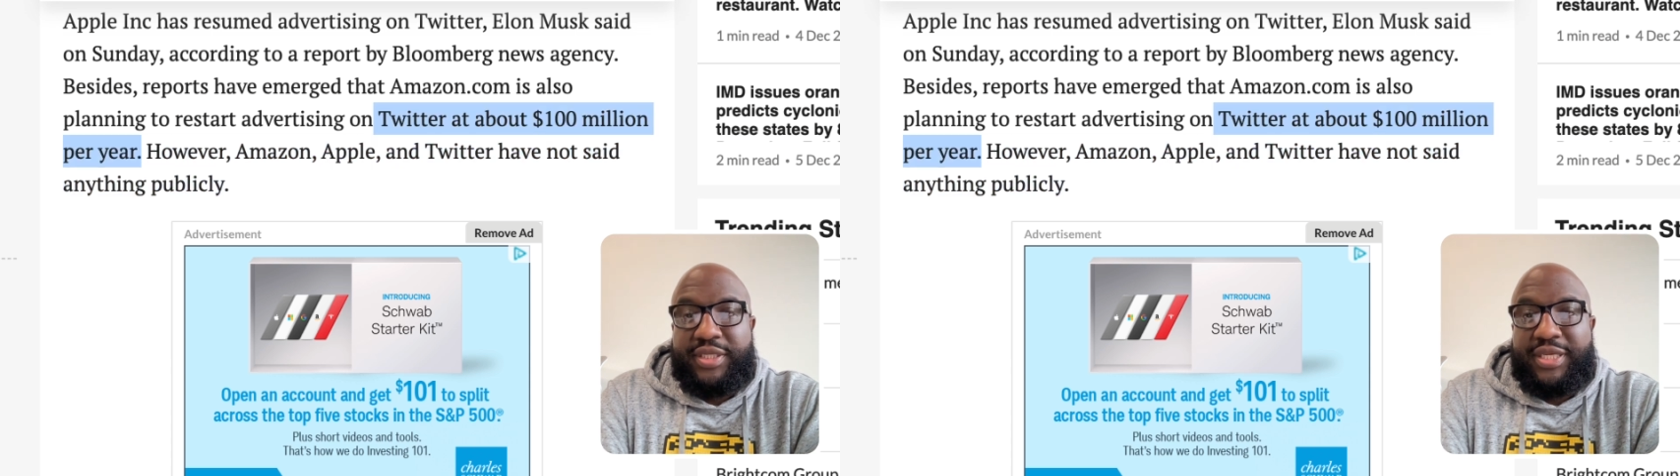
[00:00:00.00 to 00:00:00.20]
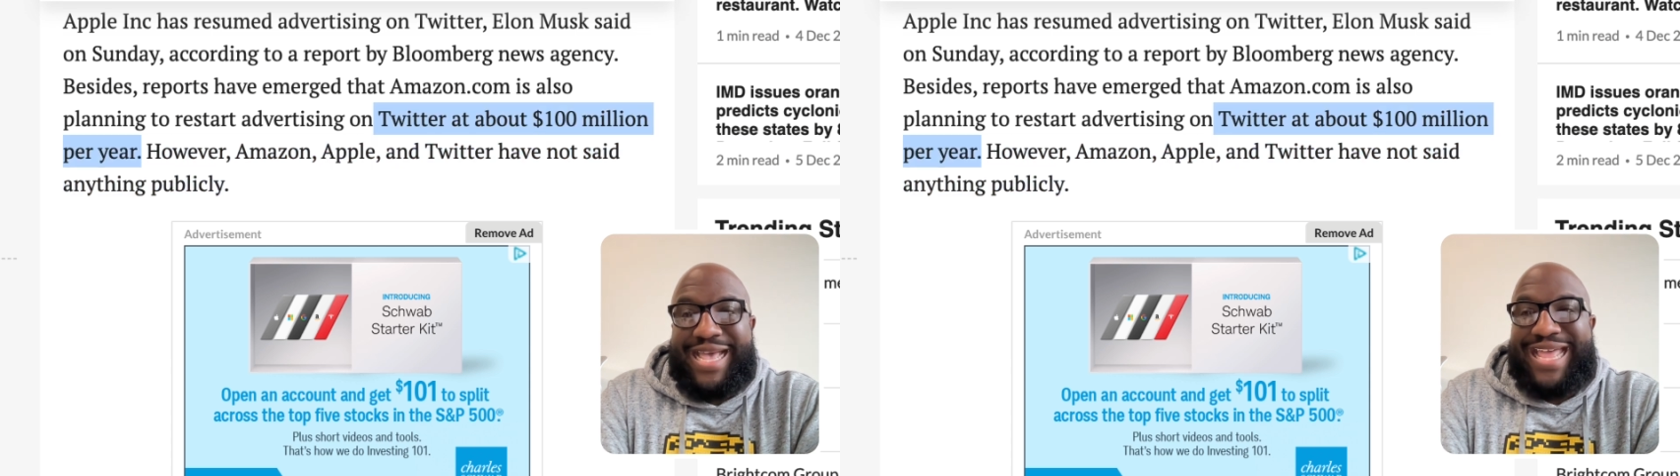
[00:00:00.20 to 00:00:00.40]

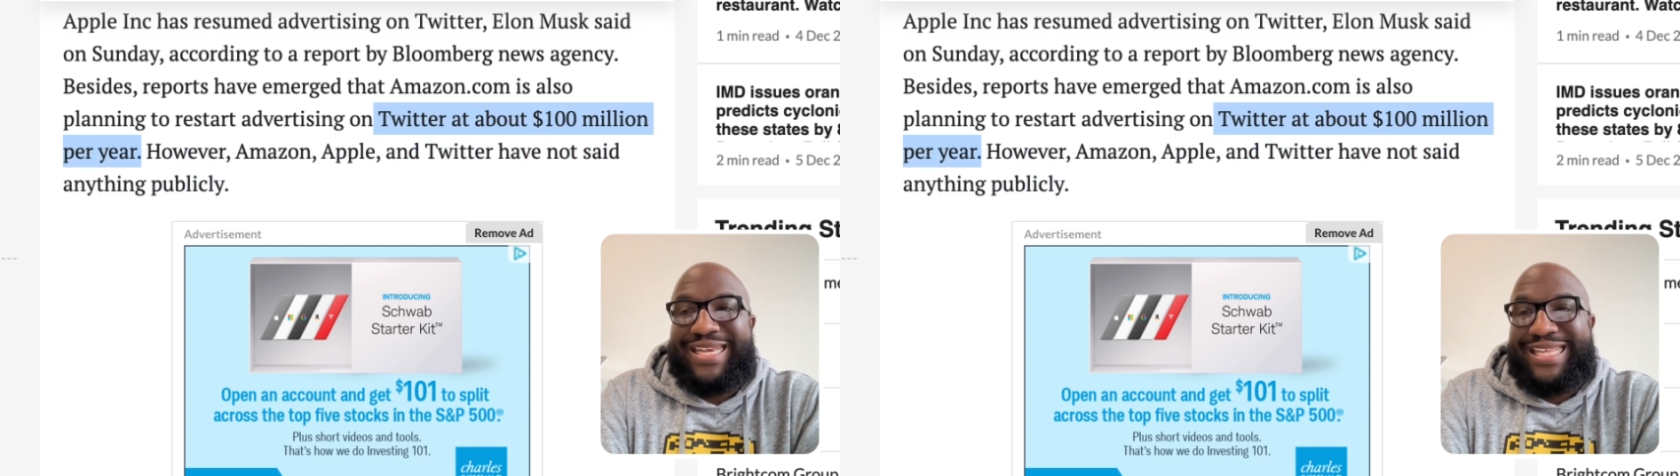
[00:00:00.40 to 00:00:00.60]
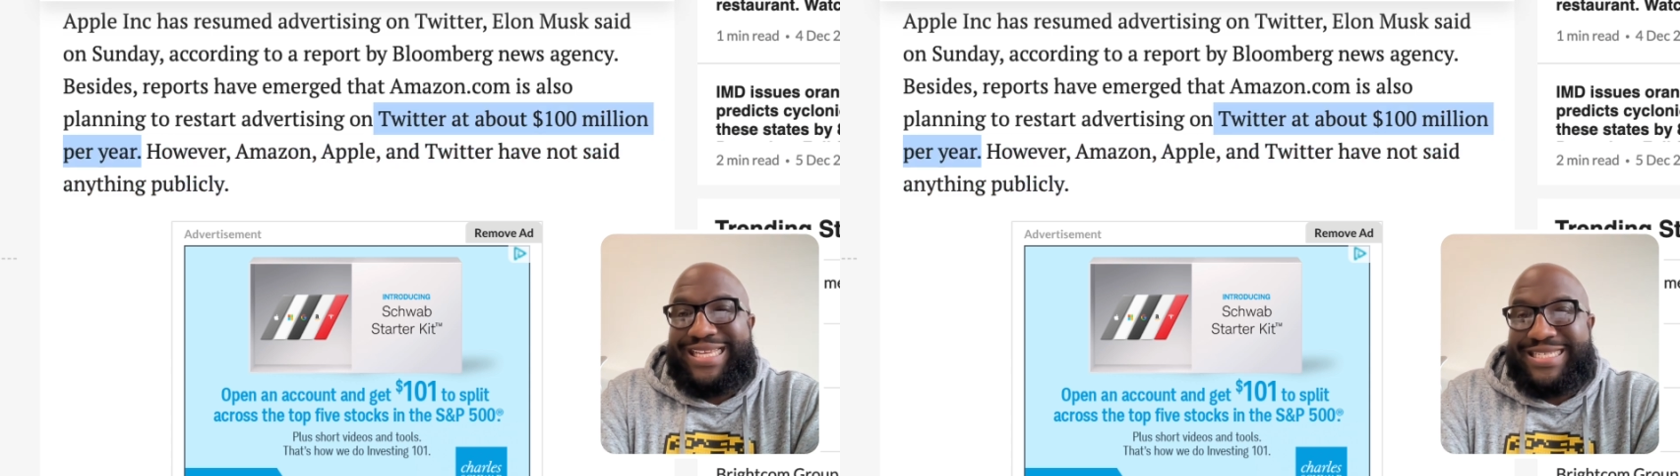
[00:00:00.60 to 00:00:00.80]
At
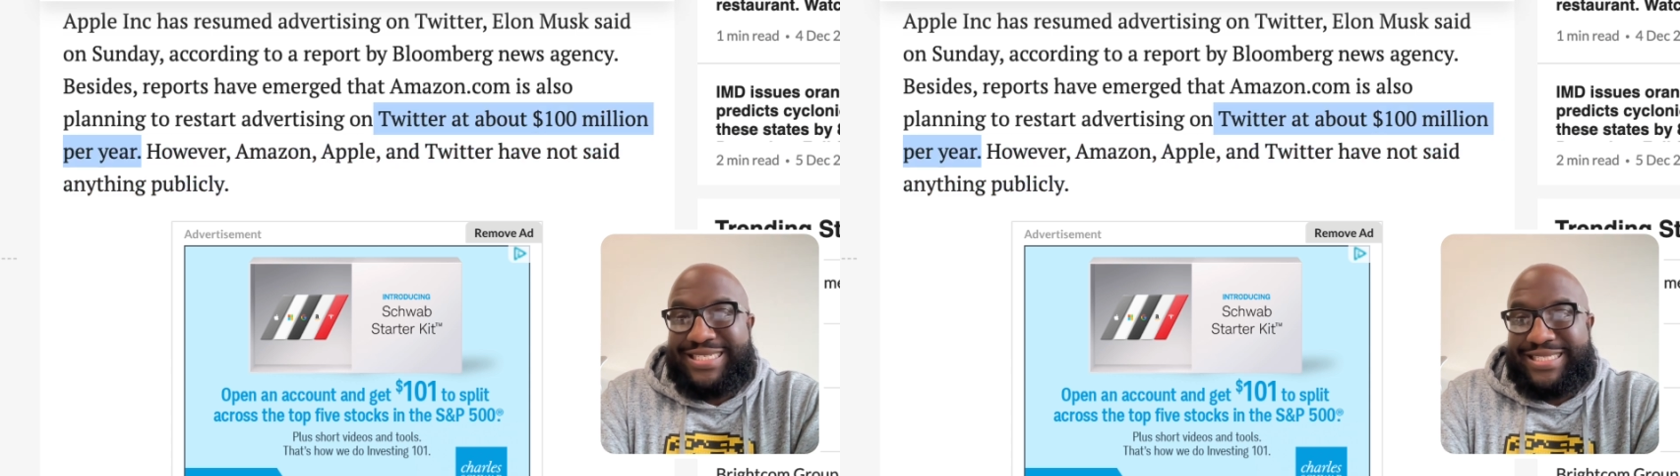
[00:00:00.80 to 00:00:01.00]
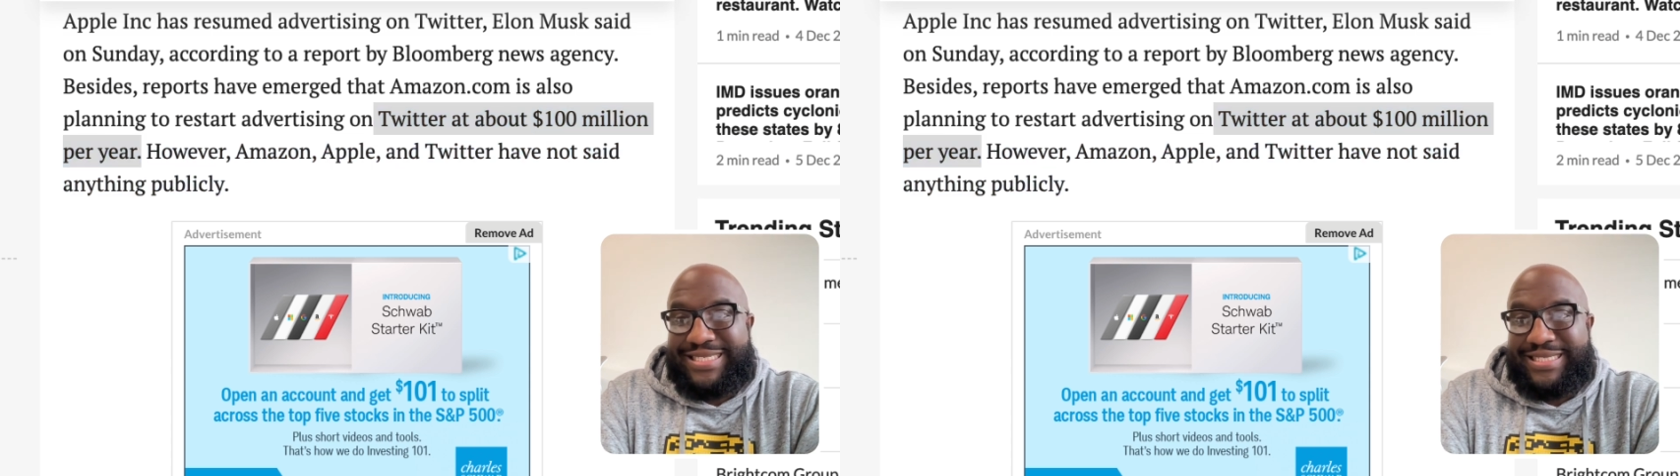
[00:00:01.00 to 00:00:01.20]

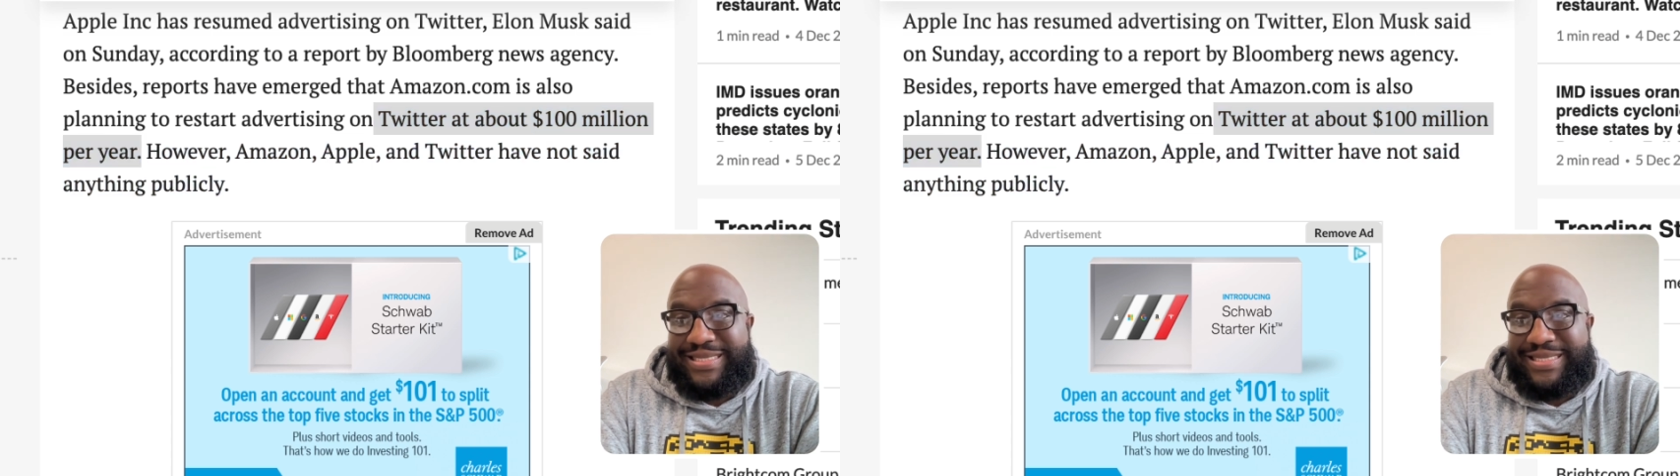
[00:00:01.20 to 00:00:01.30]
least